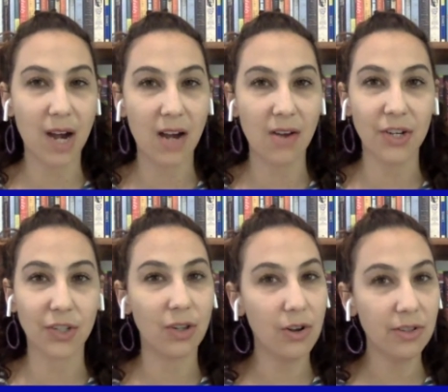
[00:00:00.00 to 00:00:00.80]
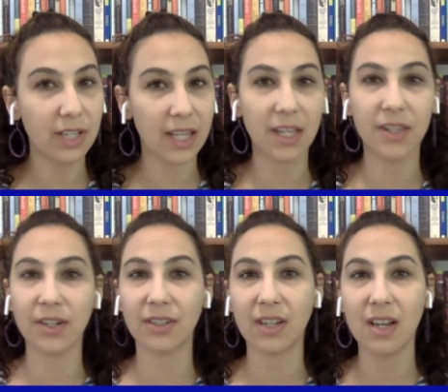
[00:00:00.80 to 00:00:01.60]
wow, there's close, and then
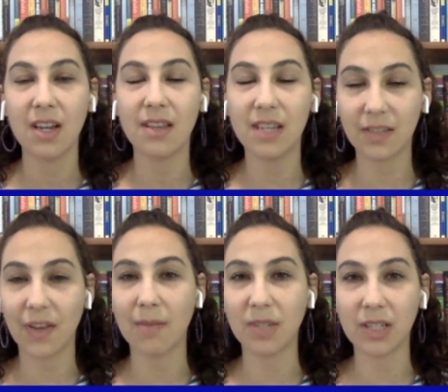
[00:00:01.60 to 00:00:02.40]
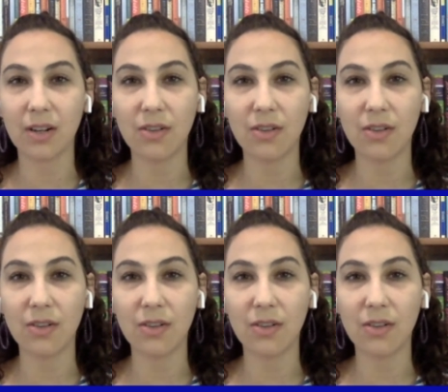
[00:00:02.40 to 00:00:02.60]
there's this family's